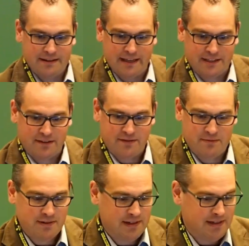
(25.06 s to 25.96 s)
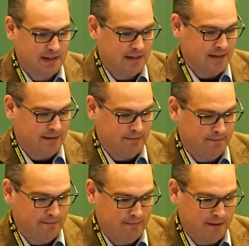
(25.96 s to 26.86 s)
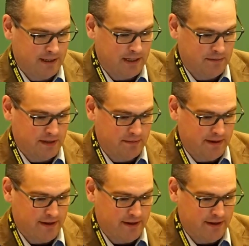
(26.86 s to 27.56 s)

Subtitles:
Thanks, everyone. Just comes up